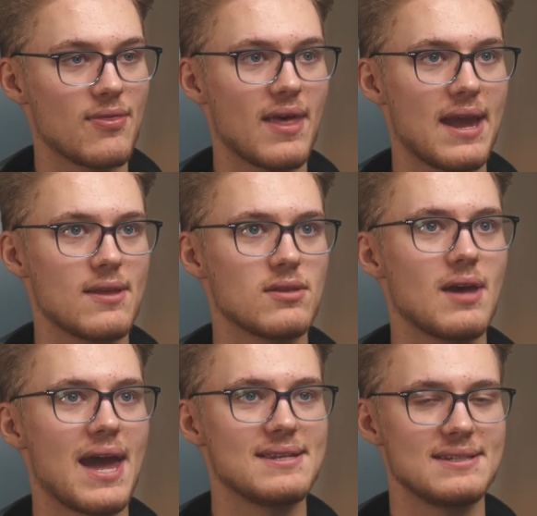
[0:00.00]

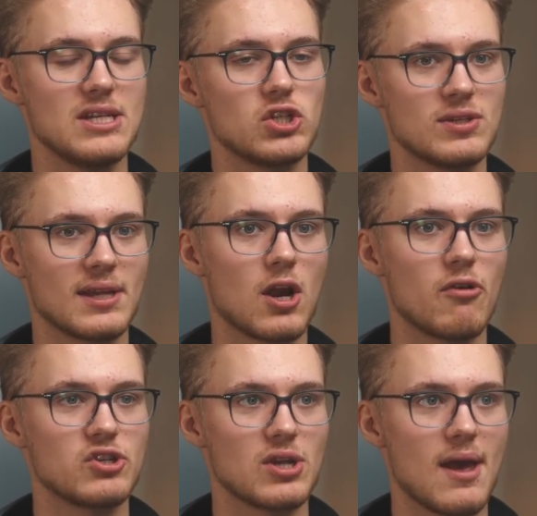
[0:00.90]
the head teachers
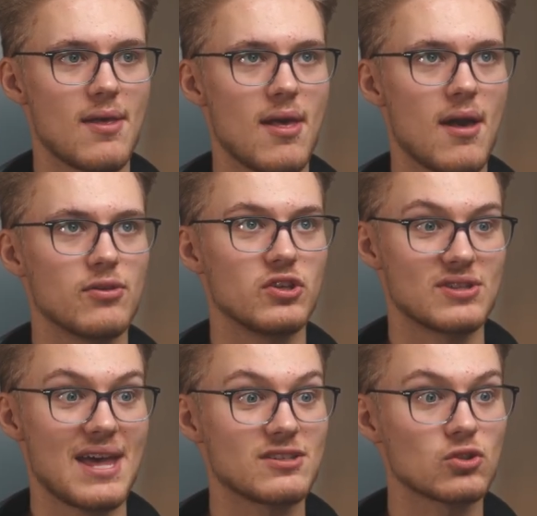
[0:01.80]
encourage
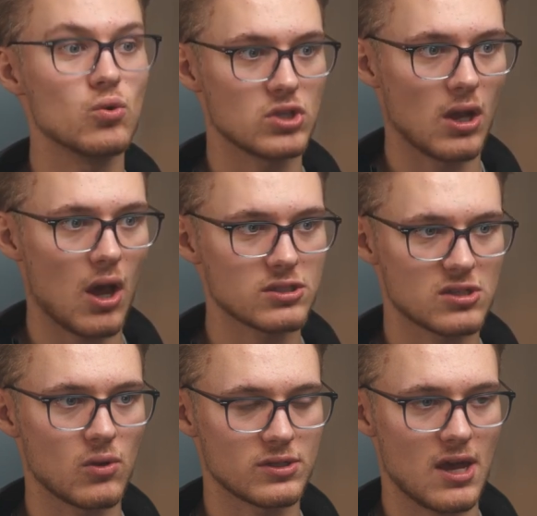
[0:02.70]
their school to
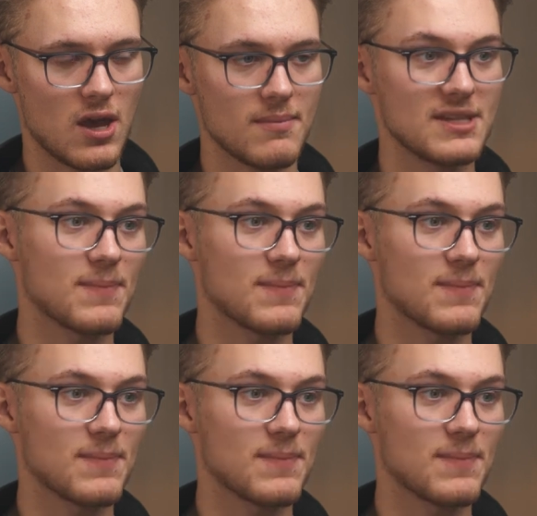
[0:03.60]
last long term